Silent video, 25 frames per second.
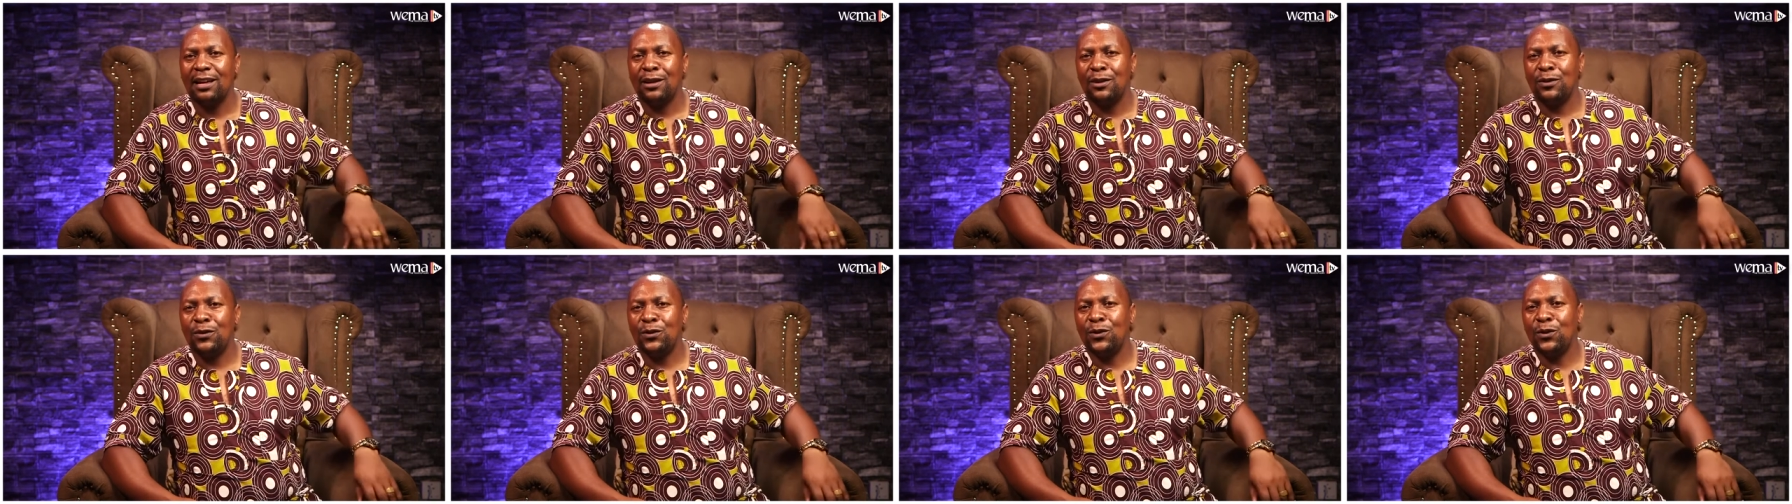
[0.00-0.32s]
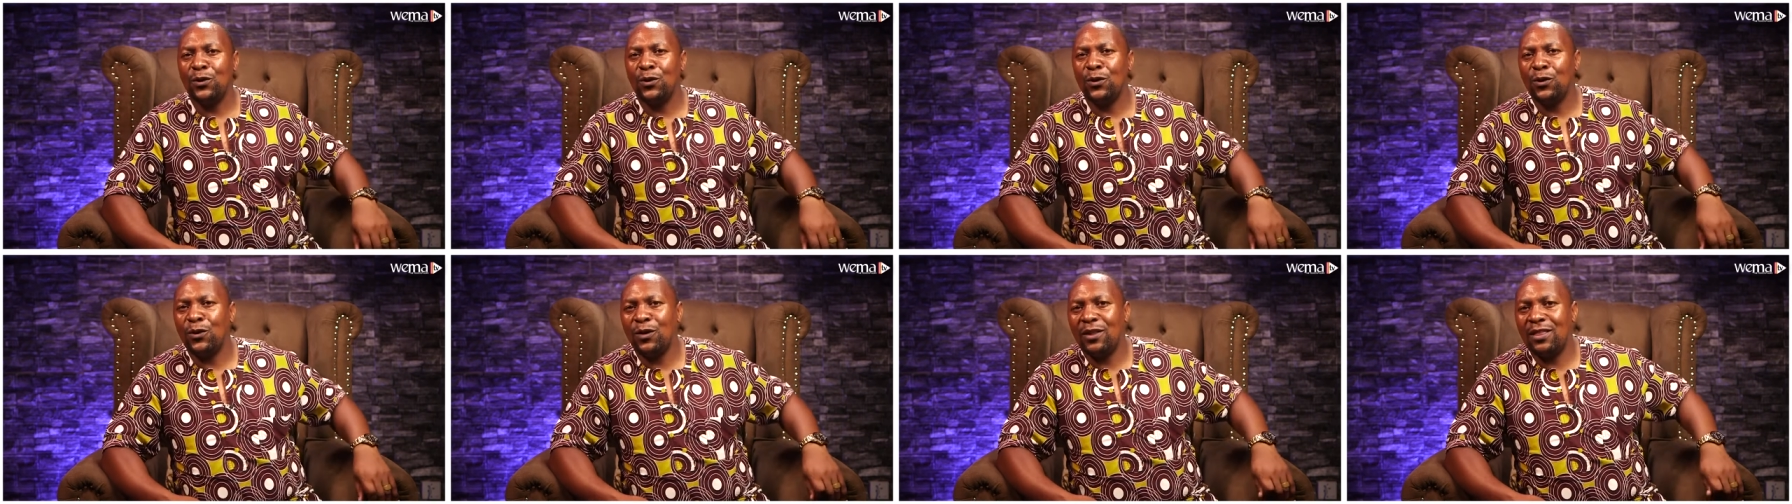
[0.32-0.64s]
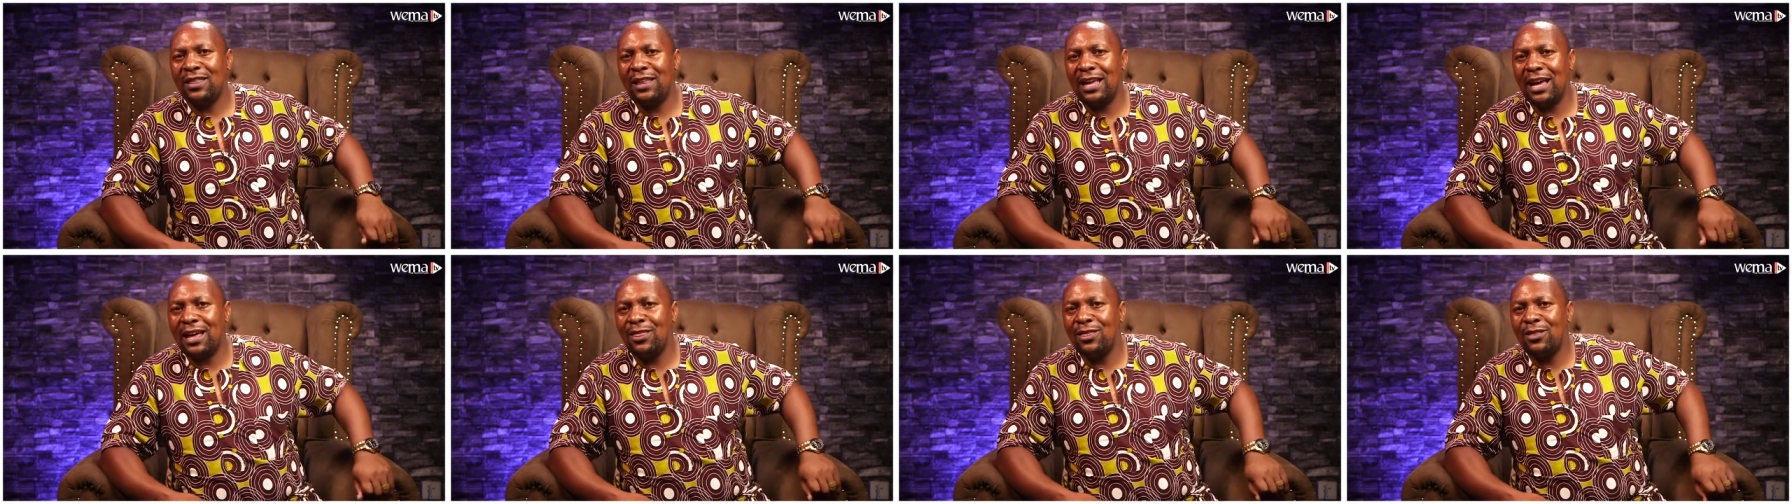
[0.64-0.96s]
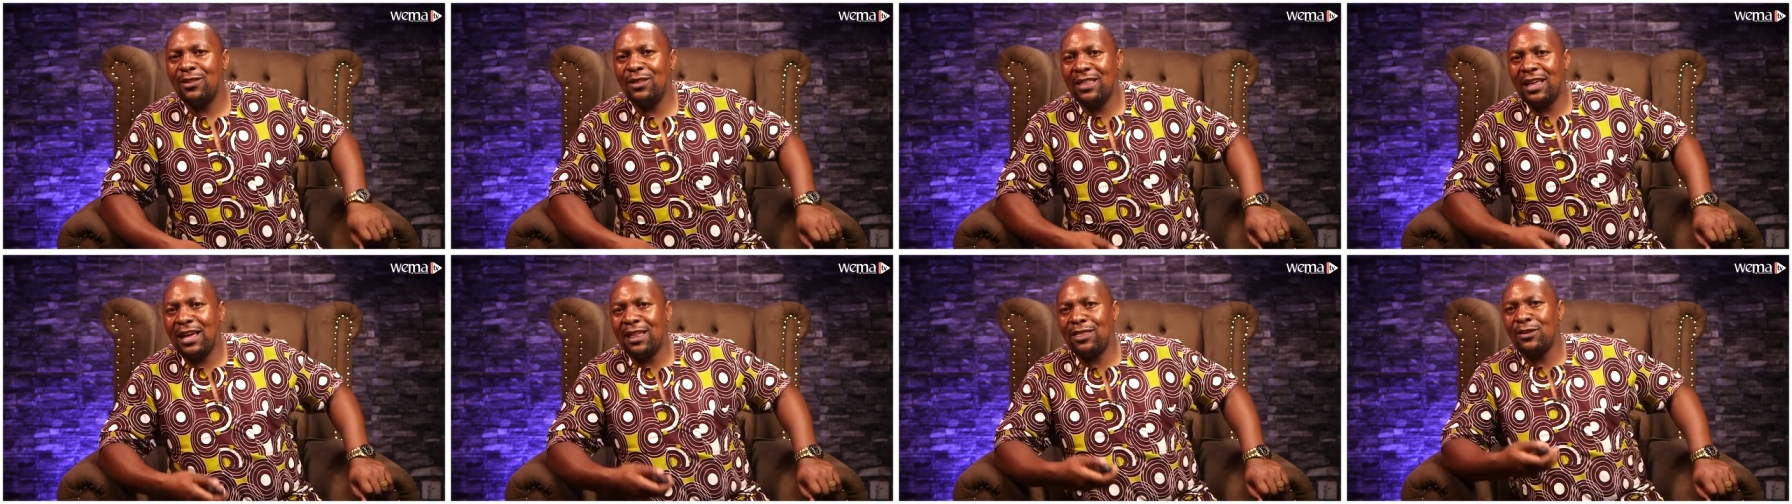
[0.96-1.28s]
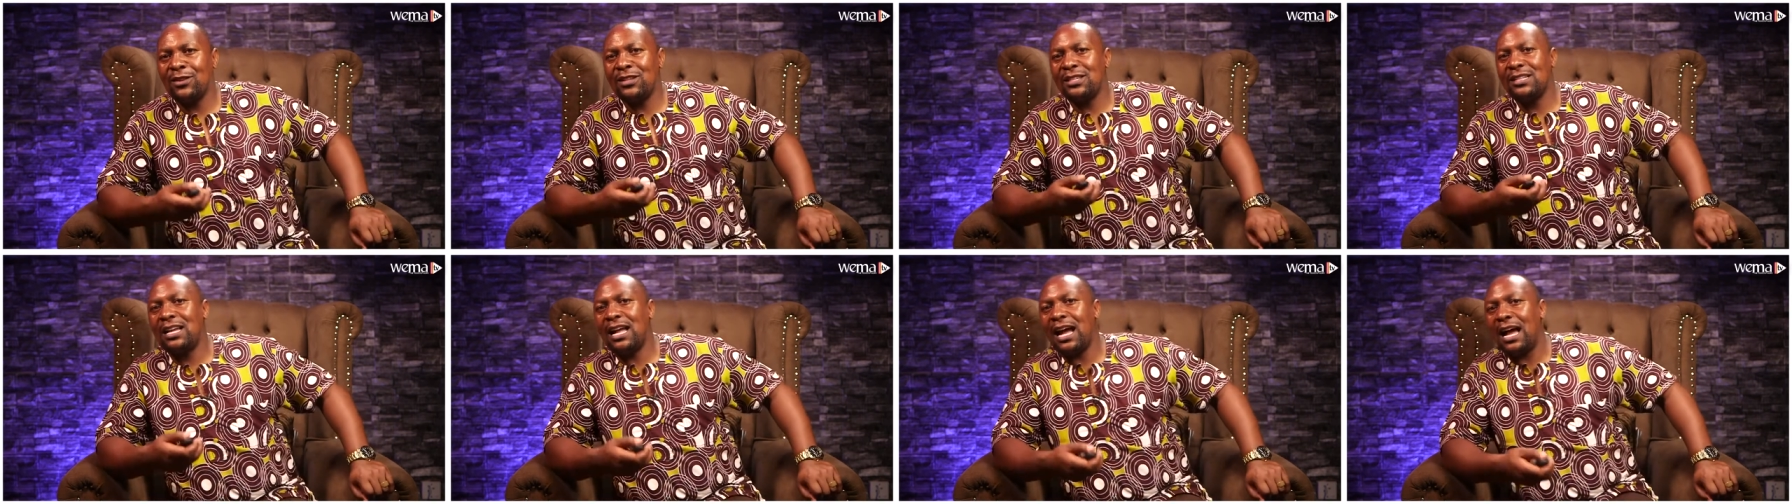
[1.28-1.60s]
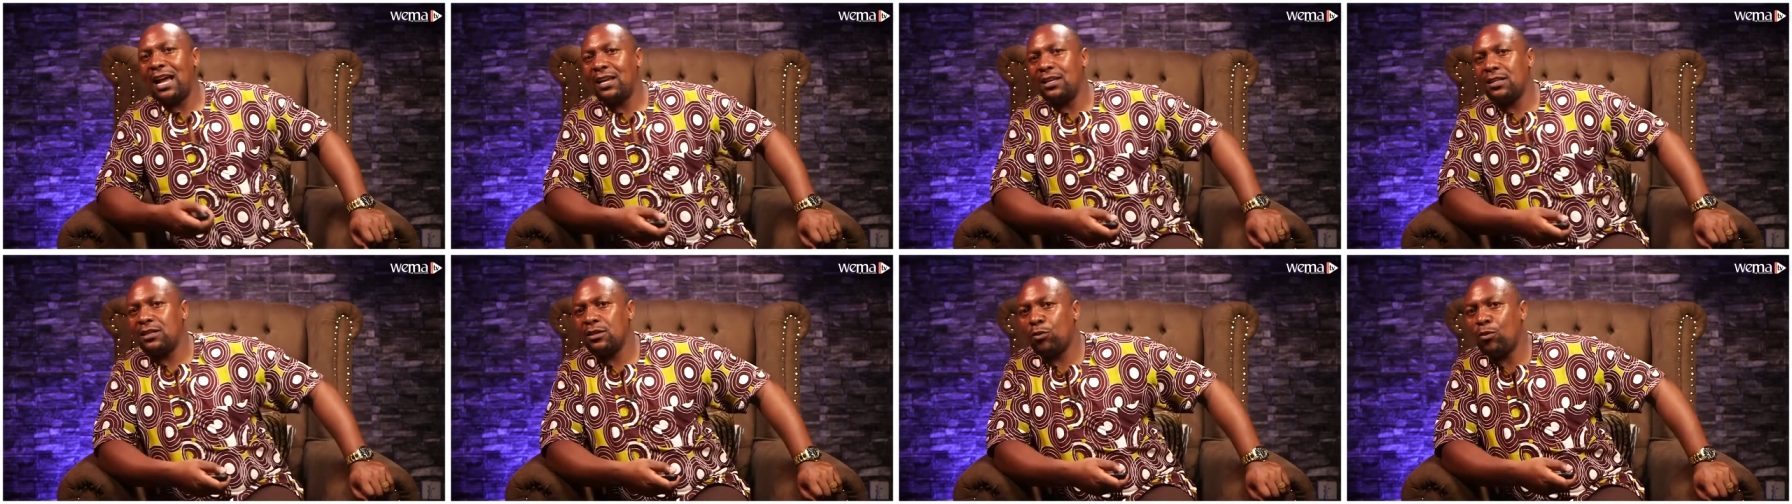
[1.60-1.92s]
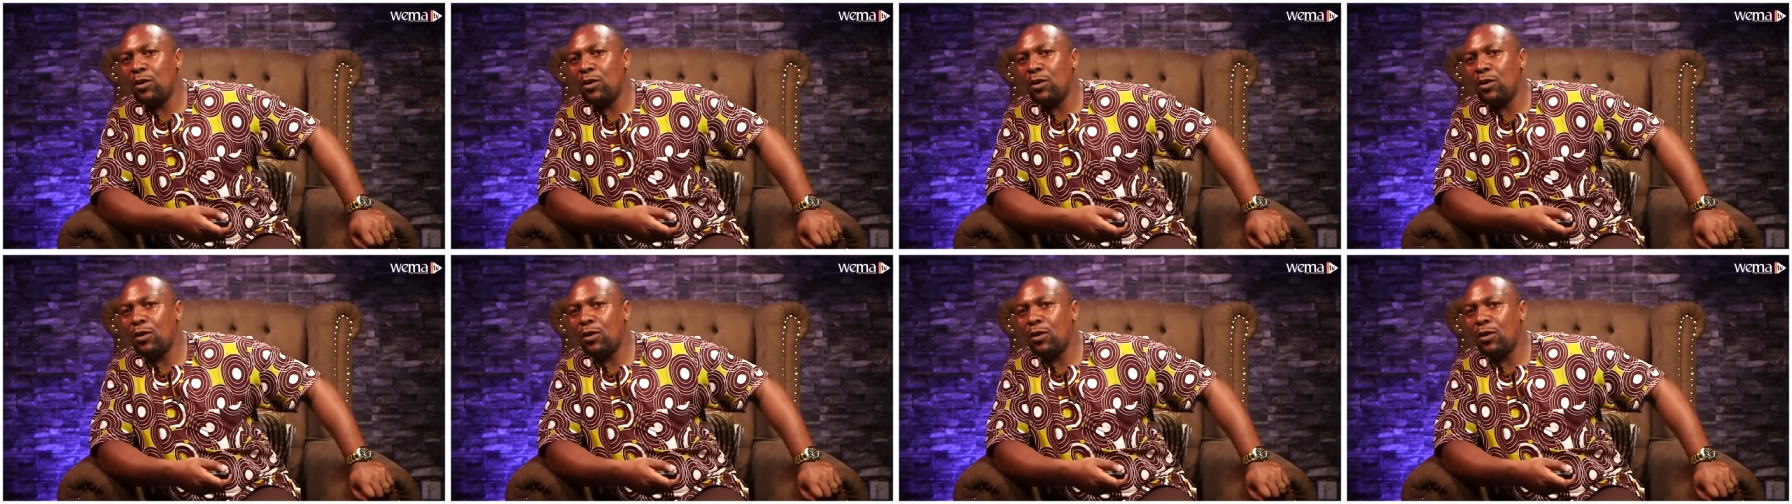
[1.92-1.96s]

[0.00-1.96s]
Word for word: you know, there are, there are these guys.